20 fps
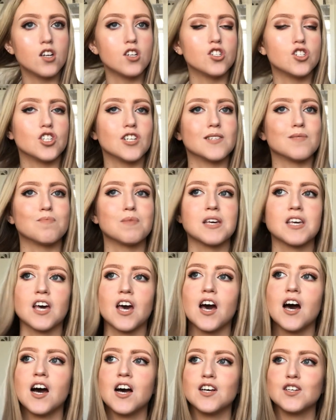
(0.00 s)
just
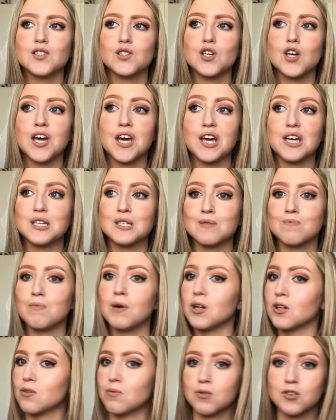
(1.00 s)
because it is
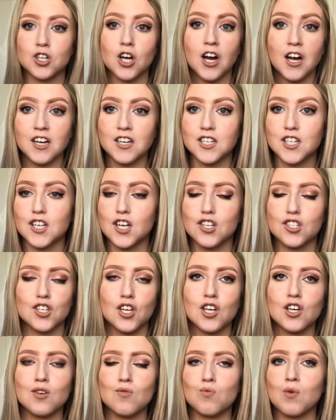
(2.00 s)
multiple choice, so
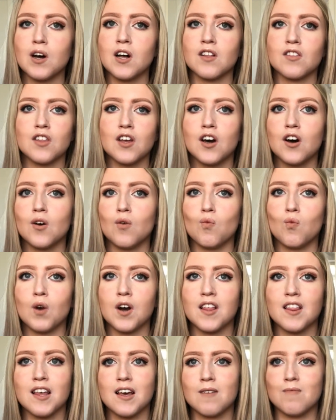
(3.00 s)
you will know
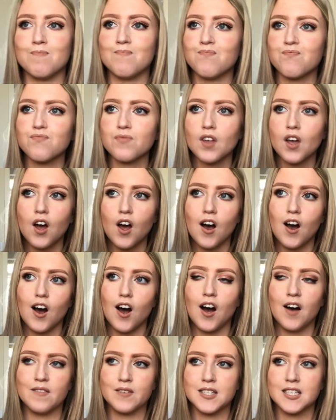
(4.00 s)
one of them
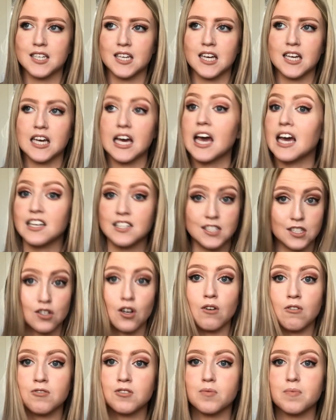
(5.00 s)
obviously is
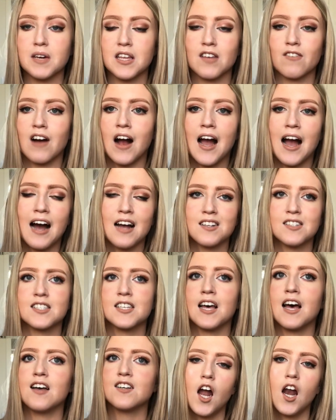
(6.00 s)
going to be the right
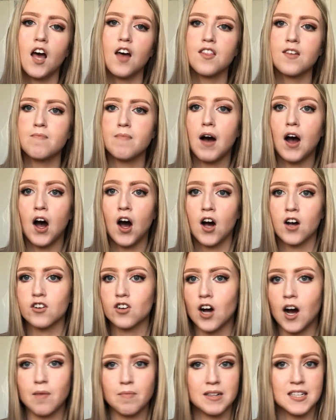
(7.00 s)
answer. A lot of them are
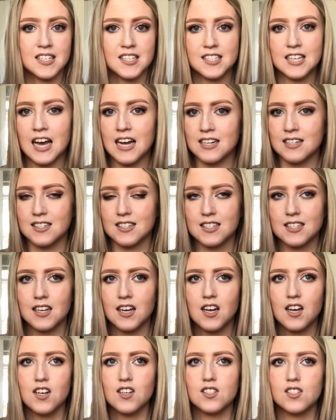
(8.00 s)
common sense,
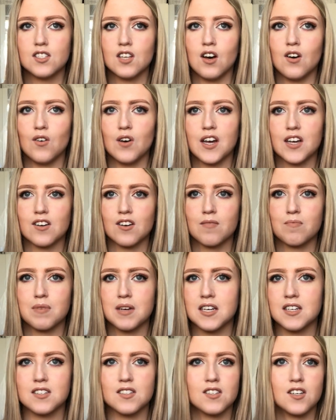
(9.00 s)
so it could
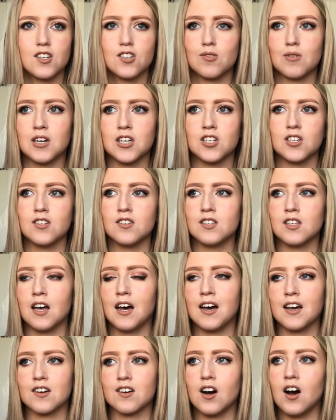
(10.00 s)
be situations
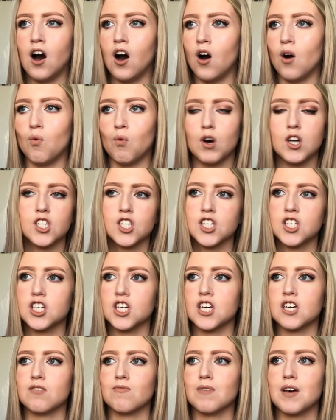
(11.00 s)
like, oh, what do you
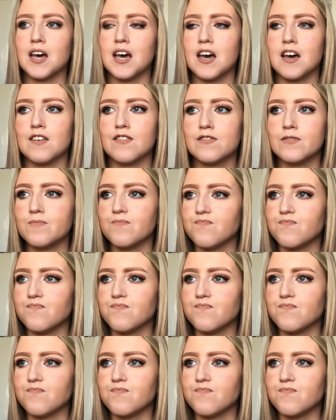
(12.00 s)
do if